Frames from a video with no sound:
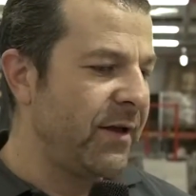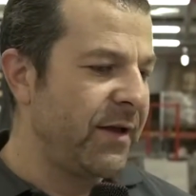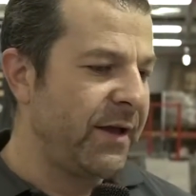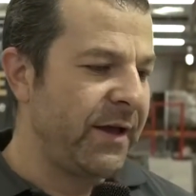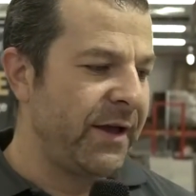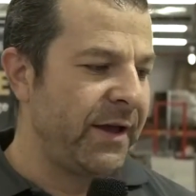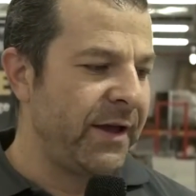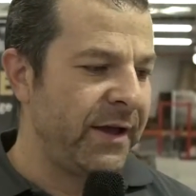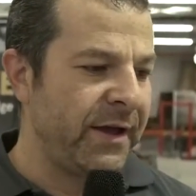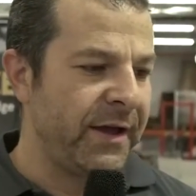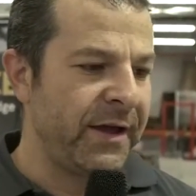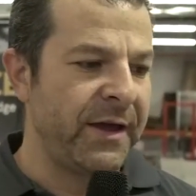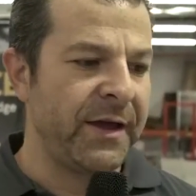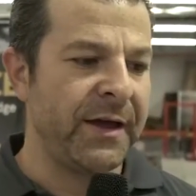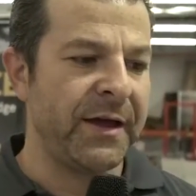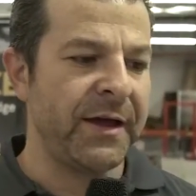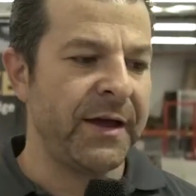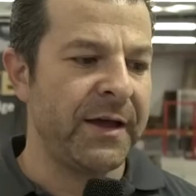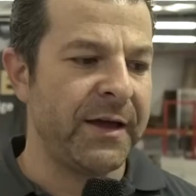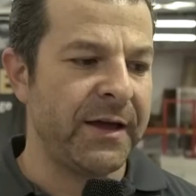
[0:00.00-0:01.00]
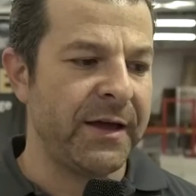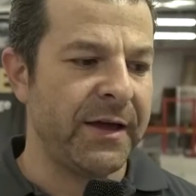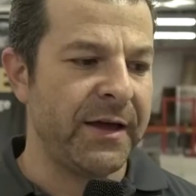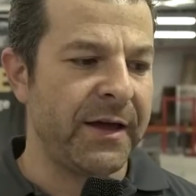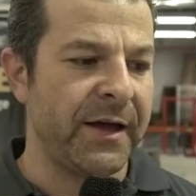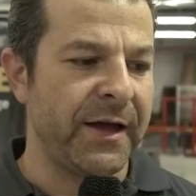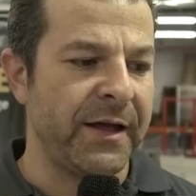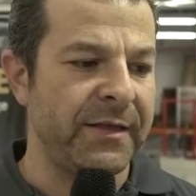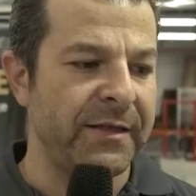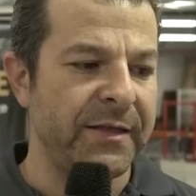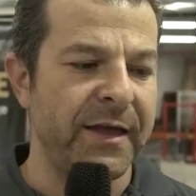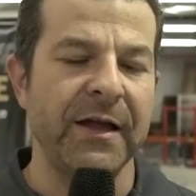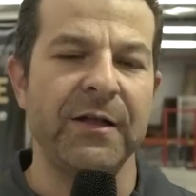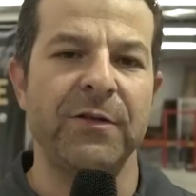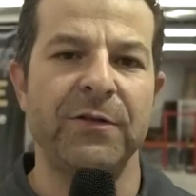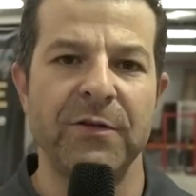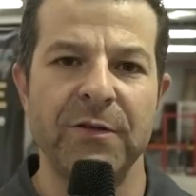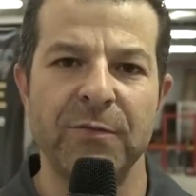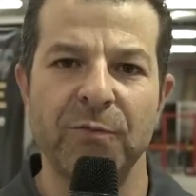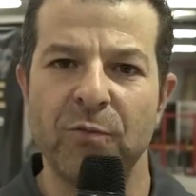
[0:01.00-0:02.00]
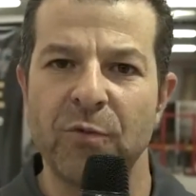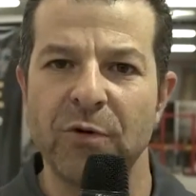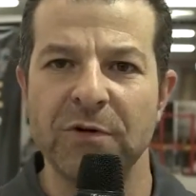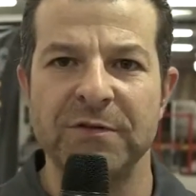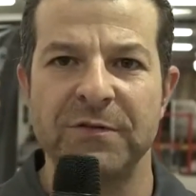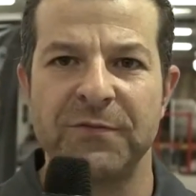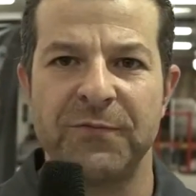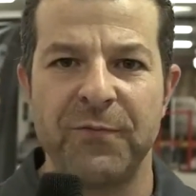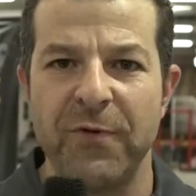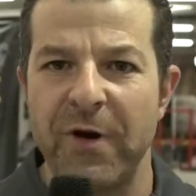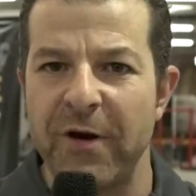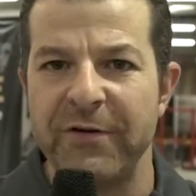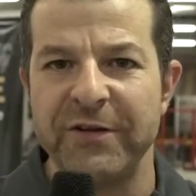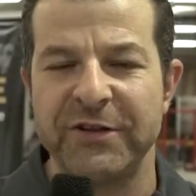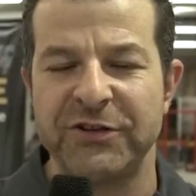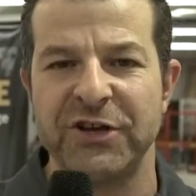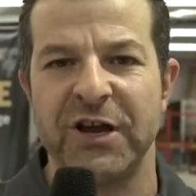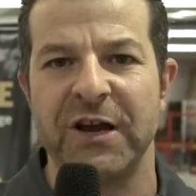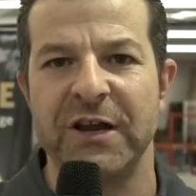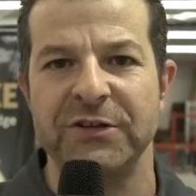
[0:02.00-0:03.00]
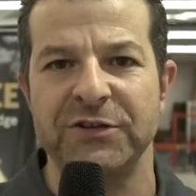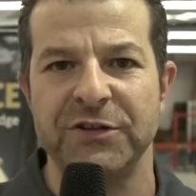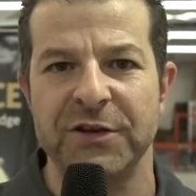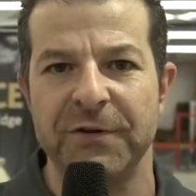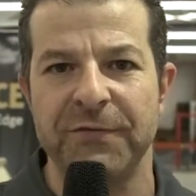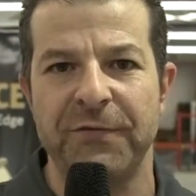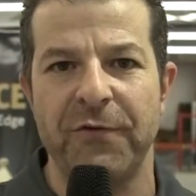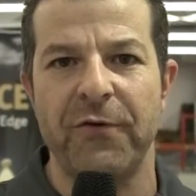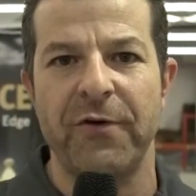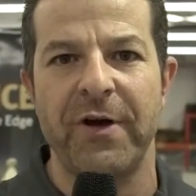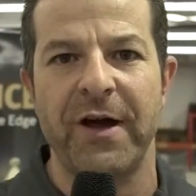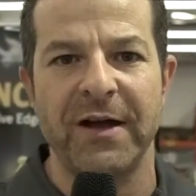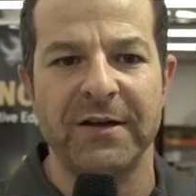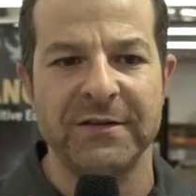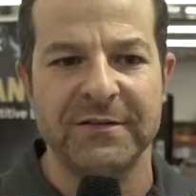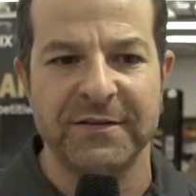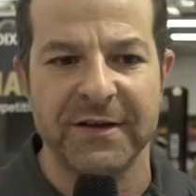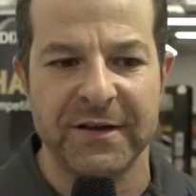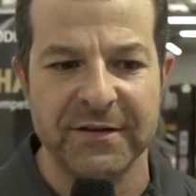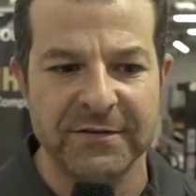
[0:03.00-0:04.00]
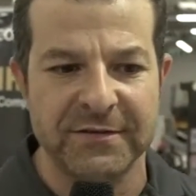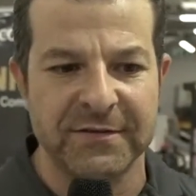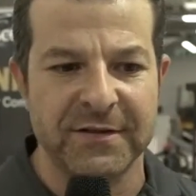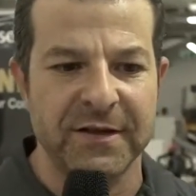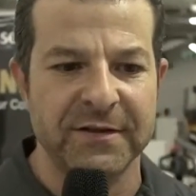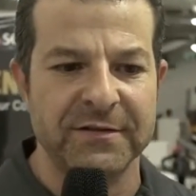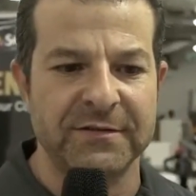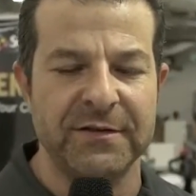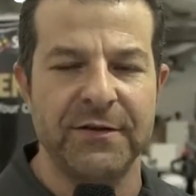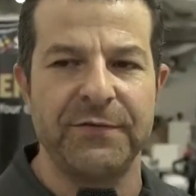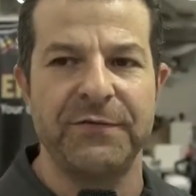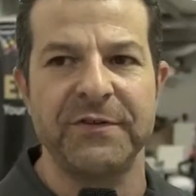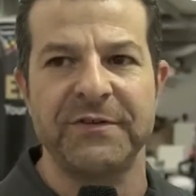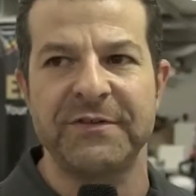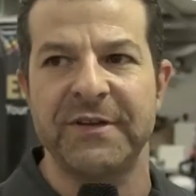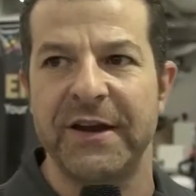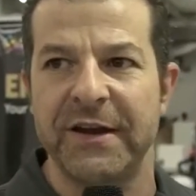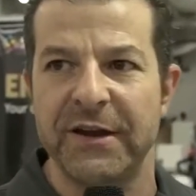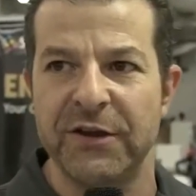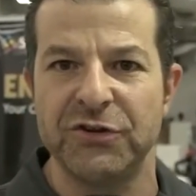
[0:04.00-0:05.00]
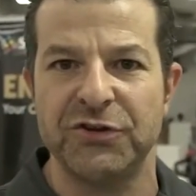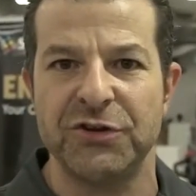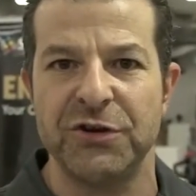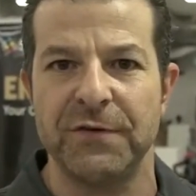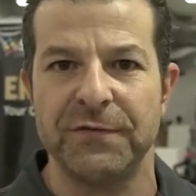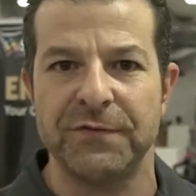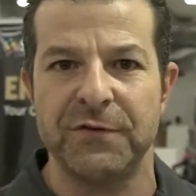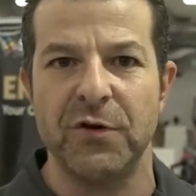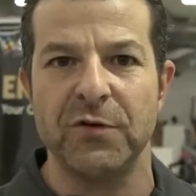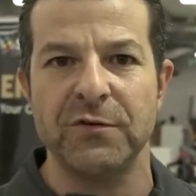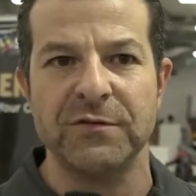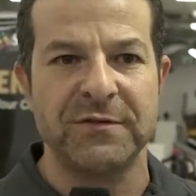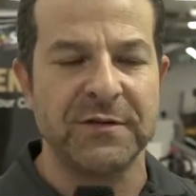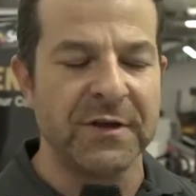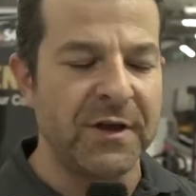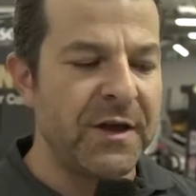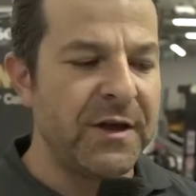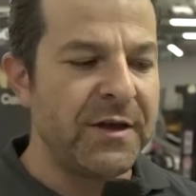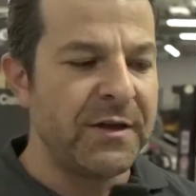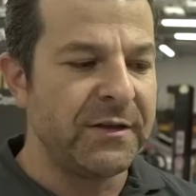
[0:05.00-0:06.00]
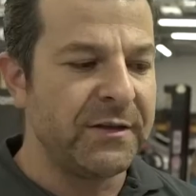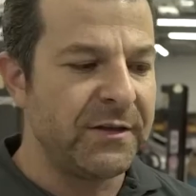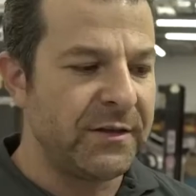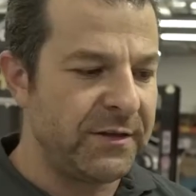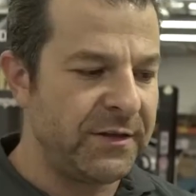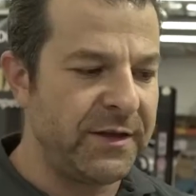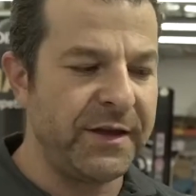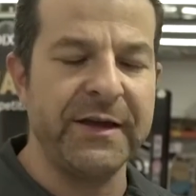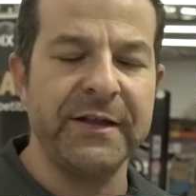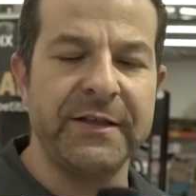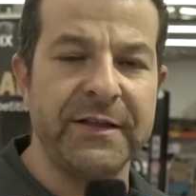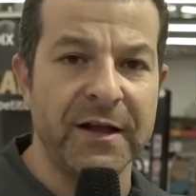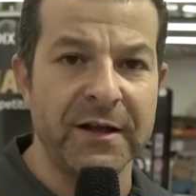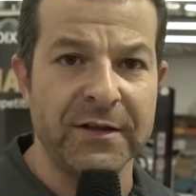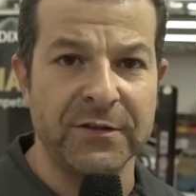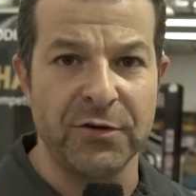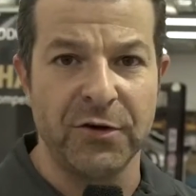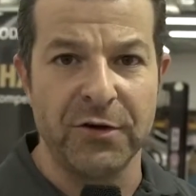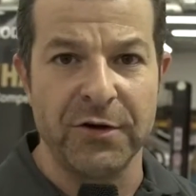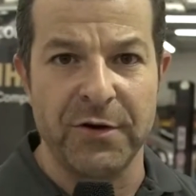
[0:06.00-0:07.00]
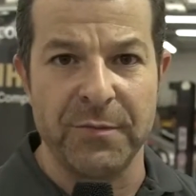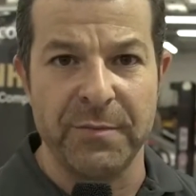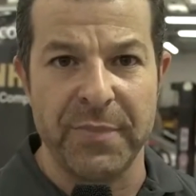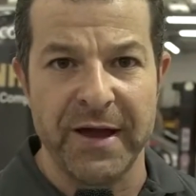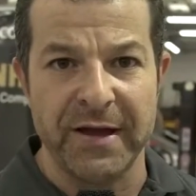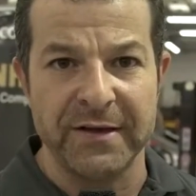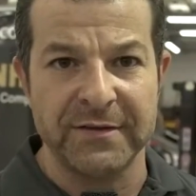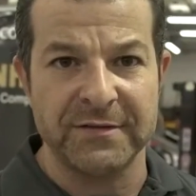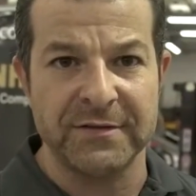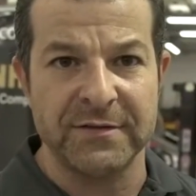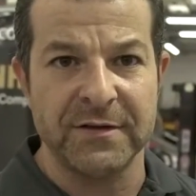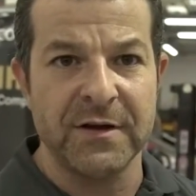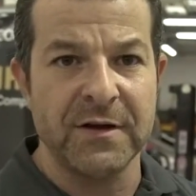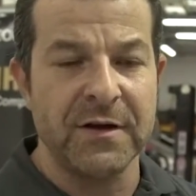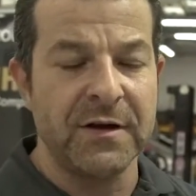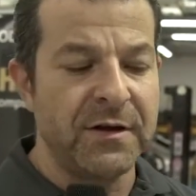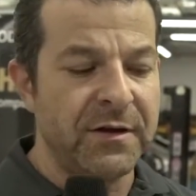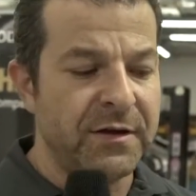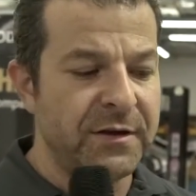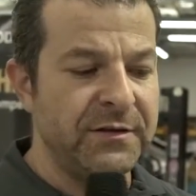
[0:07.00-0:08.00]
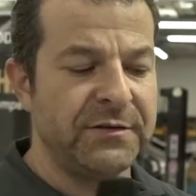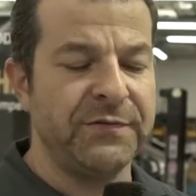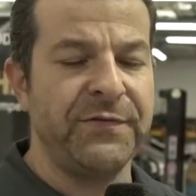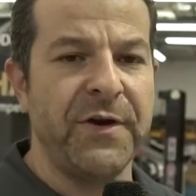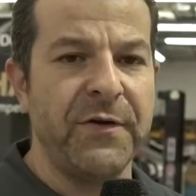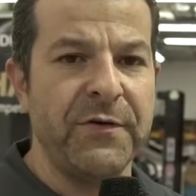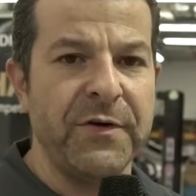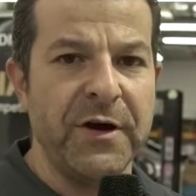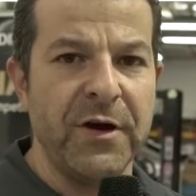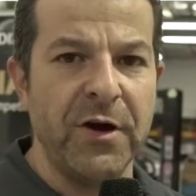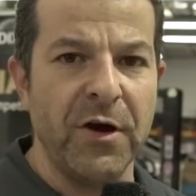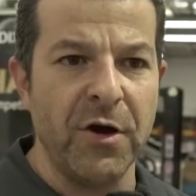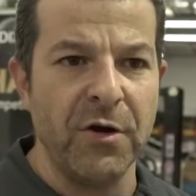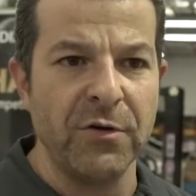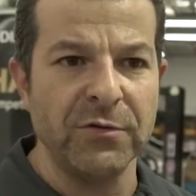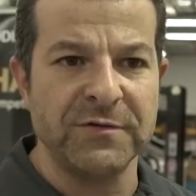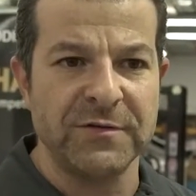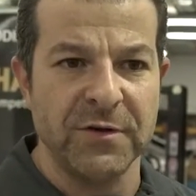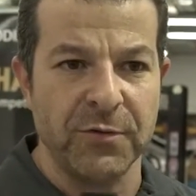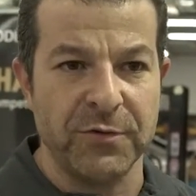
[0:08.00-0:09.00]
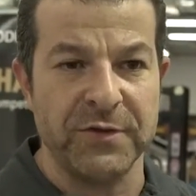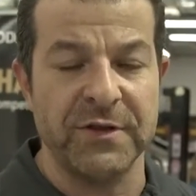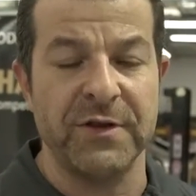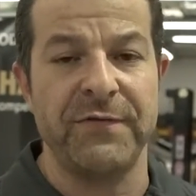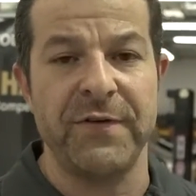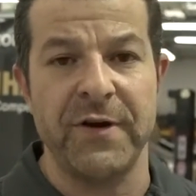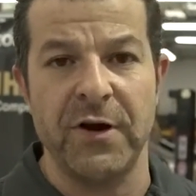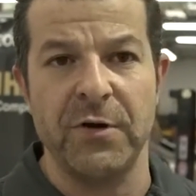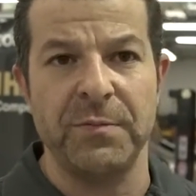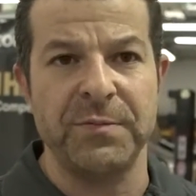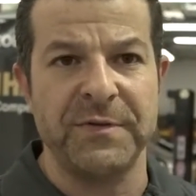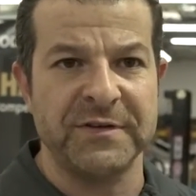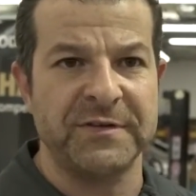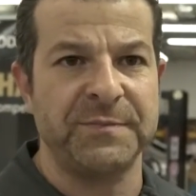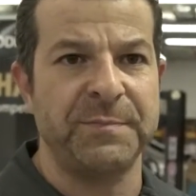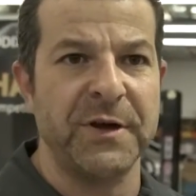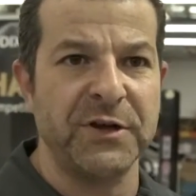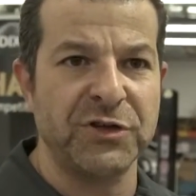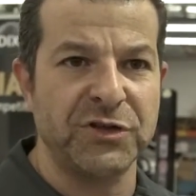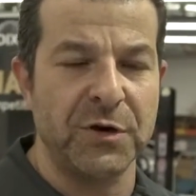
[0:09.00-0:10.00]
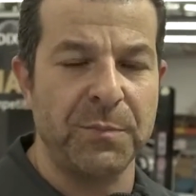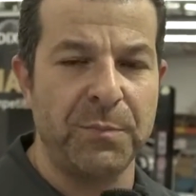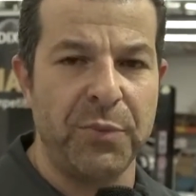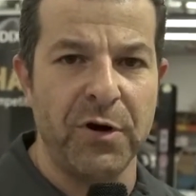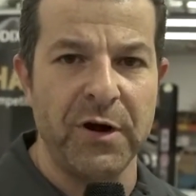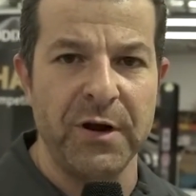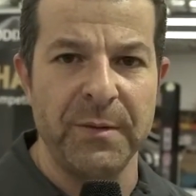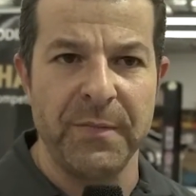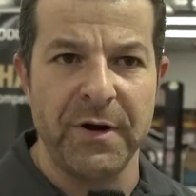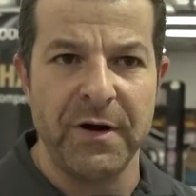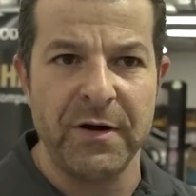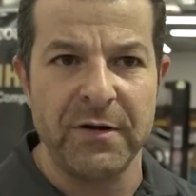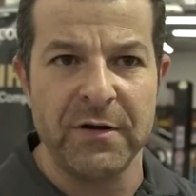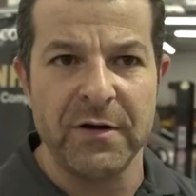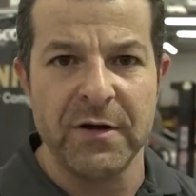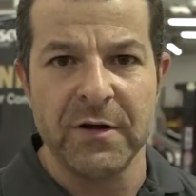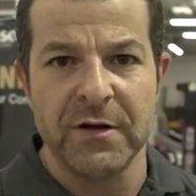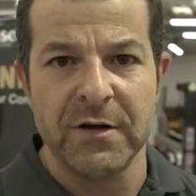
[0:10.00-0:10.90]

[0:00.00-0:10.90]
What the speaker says: and that was very challenging for us as the surface energy of those digital toner-based is very low, so we developed a special polymer